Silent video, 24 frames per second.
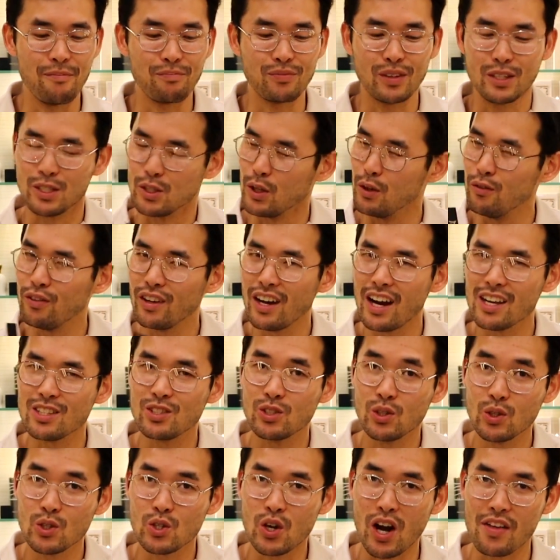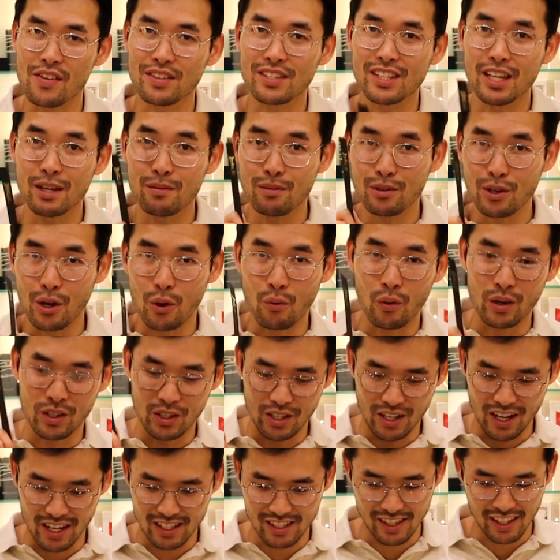So if you guys do try this, let me know what you
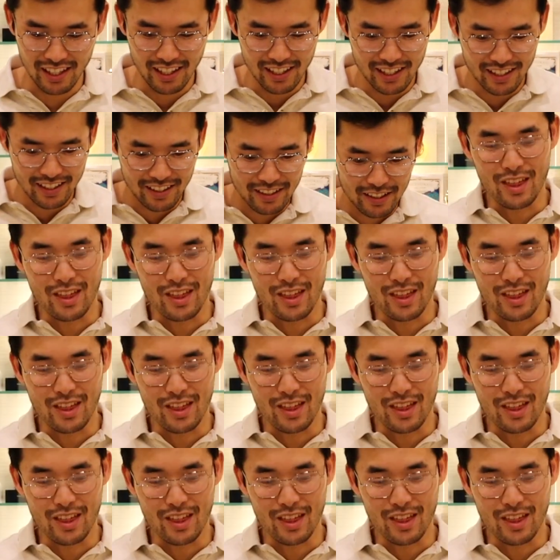guys think.